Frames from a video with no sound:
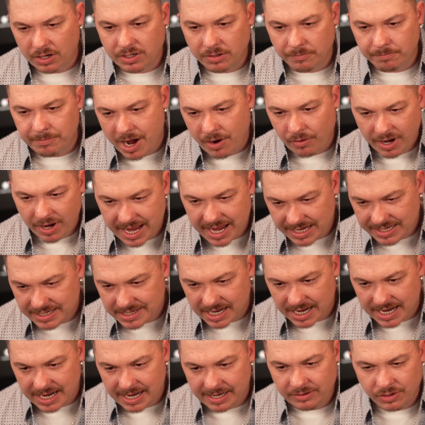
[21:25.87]
about
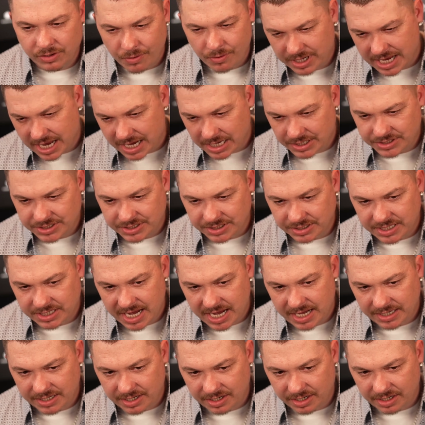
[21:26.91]
AI, location
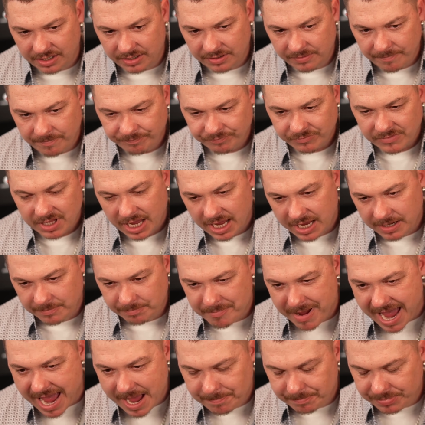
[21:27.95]
data, and
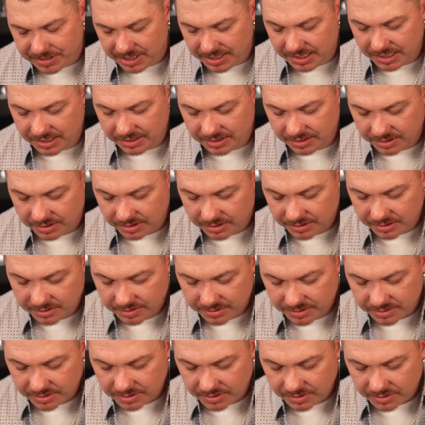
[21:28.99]
mapping,
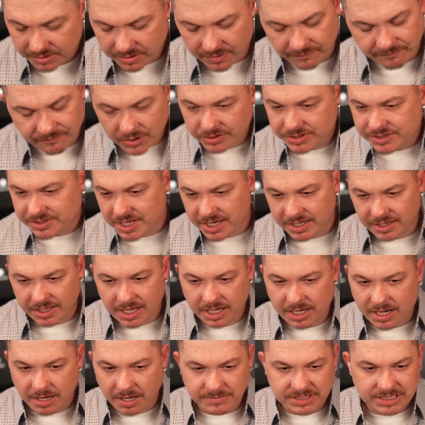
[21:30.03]
the first thing that
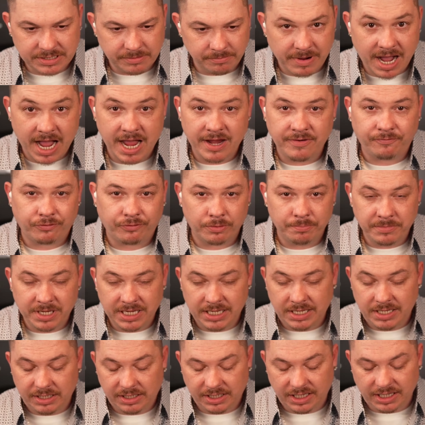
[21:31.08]
comes to mind for
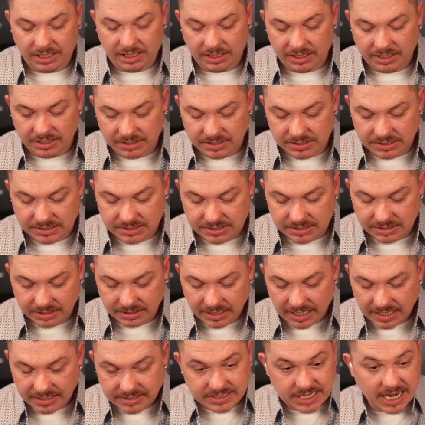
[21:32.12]
me is
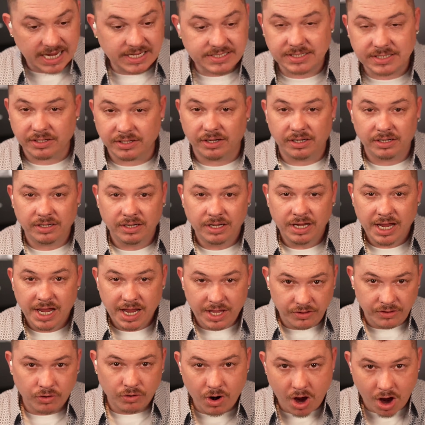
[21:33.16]
Tesla
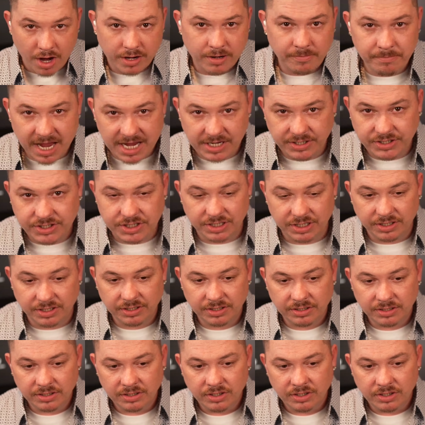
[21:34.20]
and their automation.